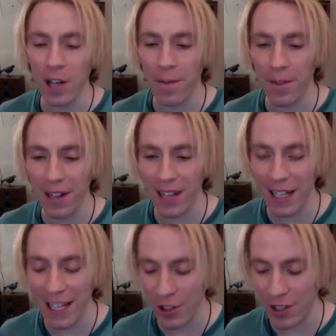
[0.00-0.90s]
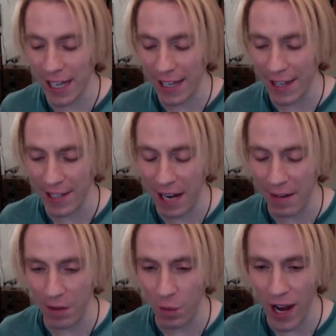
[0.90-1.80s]
off, let's just get this out
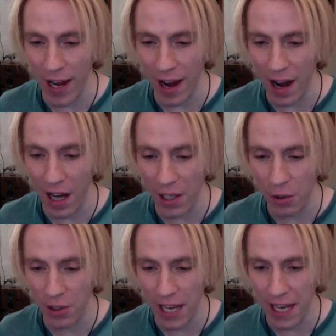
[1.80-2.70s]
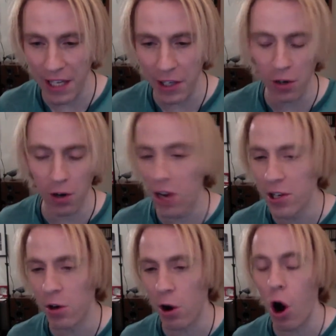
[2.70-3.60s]
of the way. You say that
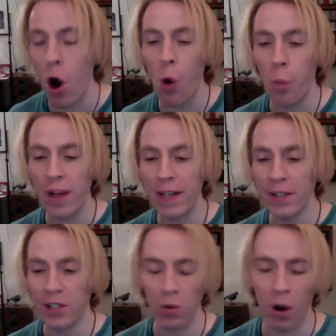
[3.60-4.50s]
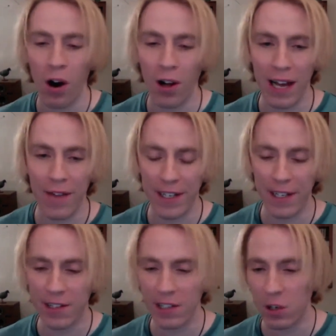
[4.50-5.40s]
you're open to all
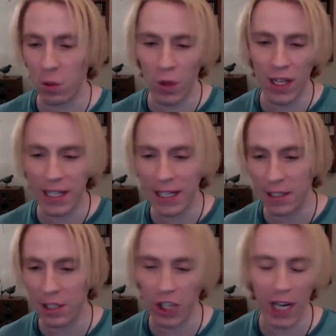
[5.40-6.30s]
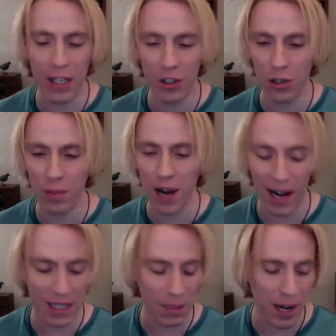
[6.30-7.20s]
evidence and you're willing to change your
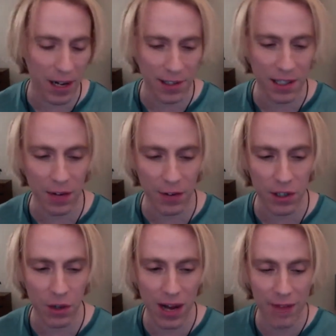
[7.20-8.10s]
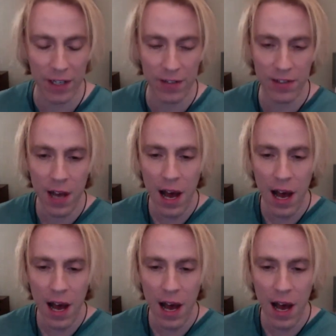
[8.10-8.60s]
mind upon discovering new evidence.